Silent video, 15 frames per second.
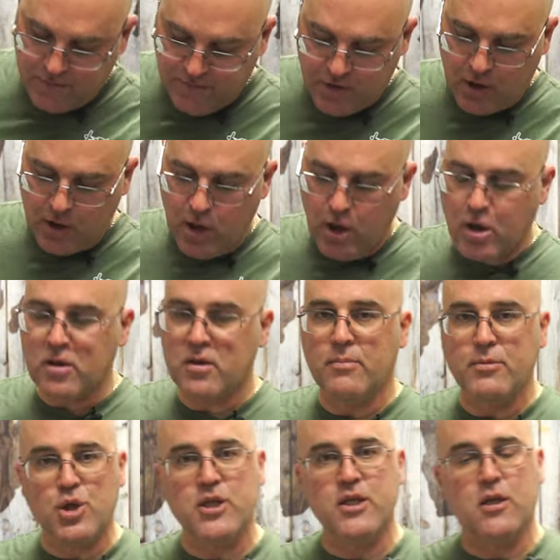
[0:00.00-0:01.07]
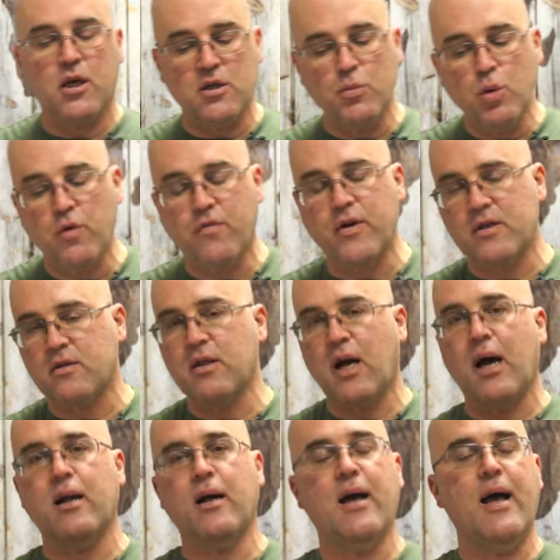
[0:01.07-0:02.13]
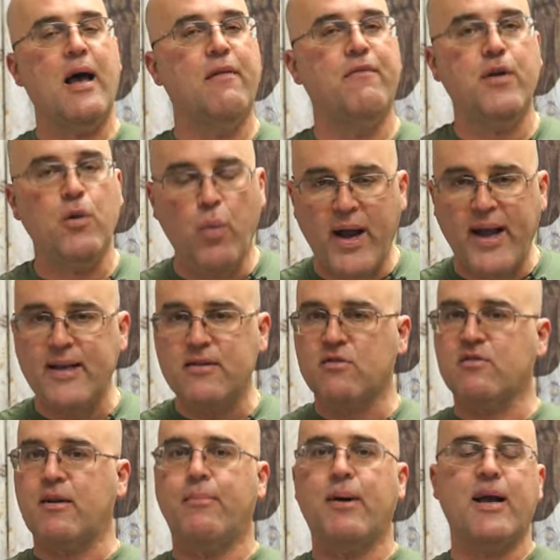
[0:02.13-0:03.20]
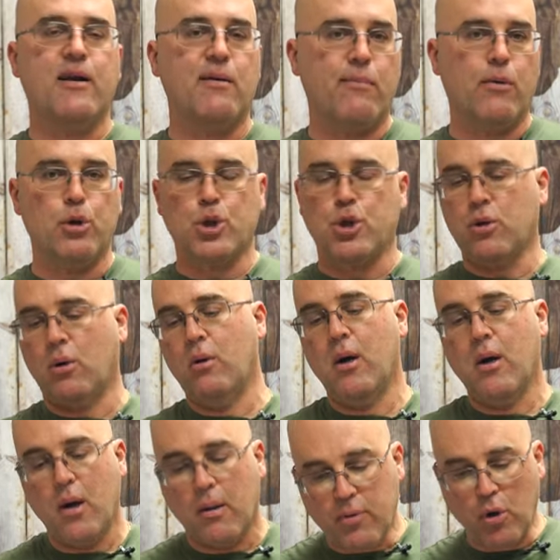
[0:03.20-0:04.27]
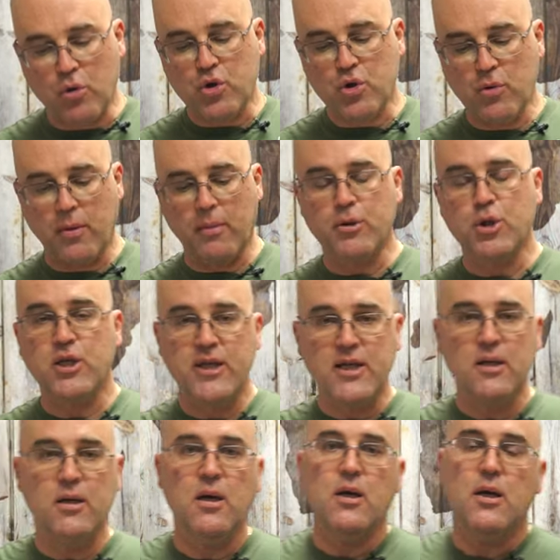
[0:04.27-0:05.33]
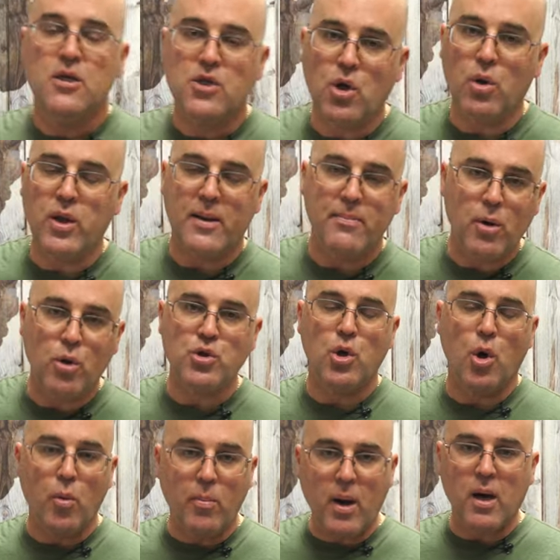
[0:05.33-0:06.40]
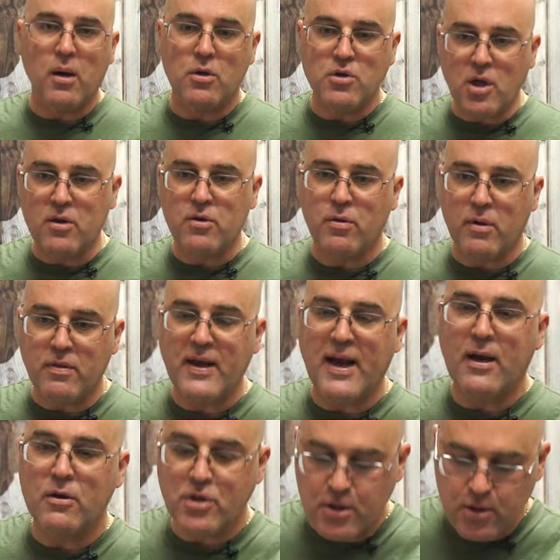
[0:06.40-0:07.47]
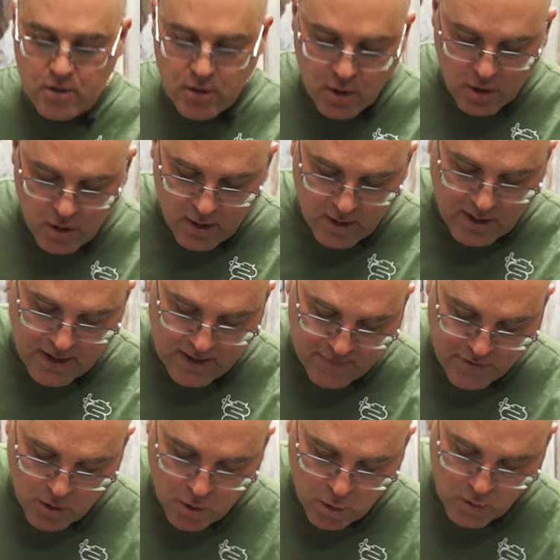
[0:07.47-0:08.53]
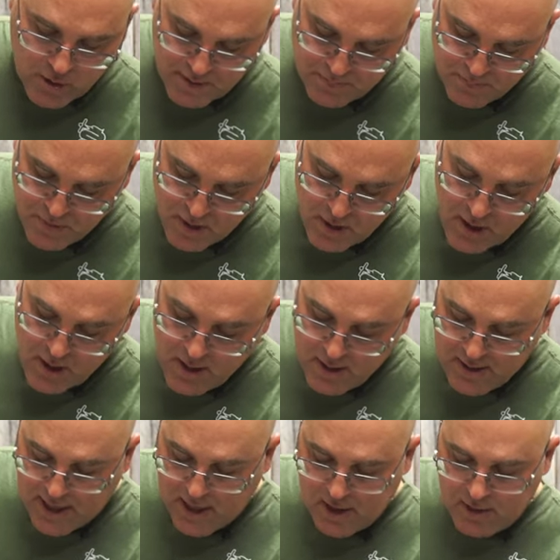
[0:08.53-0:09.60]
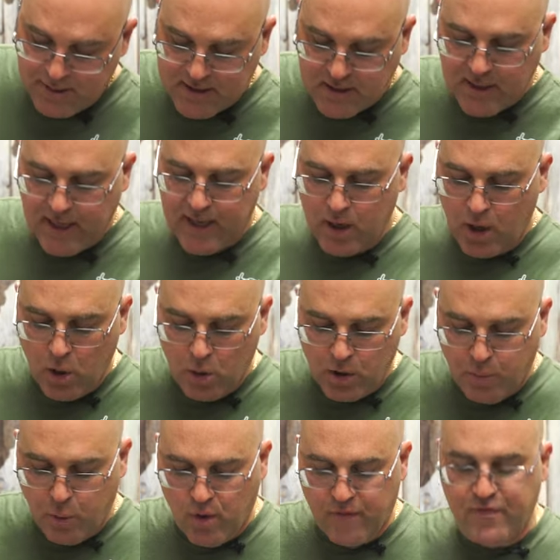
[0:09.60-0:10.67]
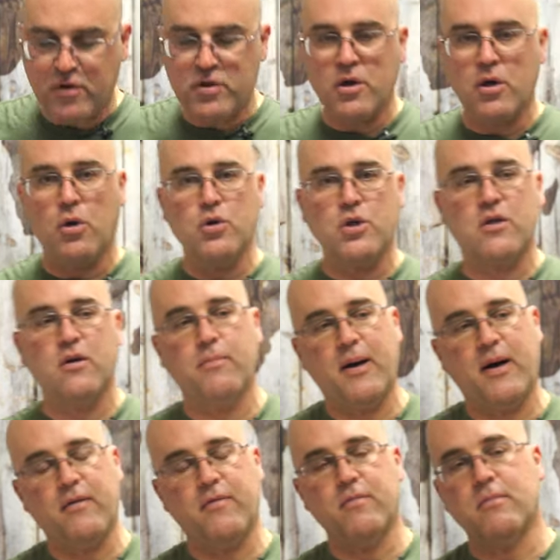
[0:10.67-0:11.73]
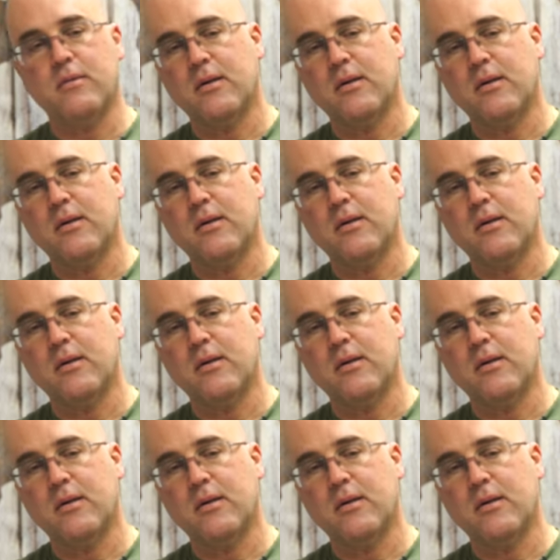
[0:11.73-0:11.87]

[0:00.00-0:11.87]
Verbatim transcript: if you look, the machine does move. It's not a heavyweight, semi-commercial prosumer machine. So like most home models under a thousand, you're gonna have to hold it. Now you may say, oh, the portafilter goes to about,